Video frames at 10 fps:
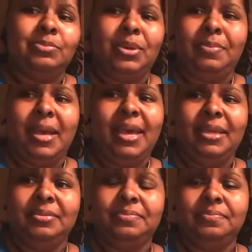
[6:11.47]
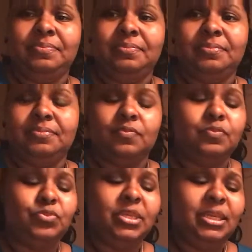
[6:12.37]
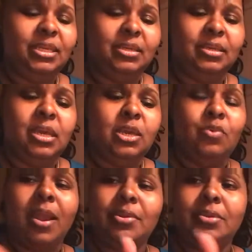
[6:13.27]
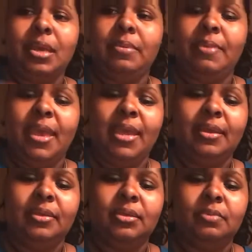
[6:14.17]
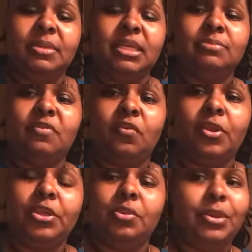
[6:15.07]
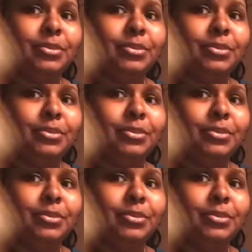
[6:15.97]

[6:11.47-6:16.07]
boy, bye. Really? Why are you coming back? Because before you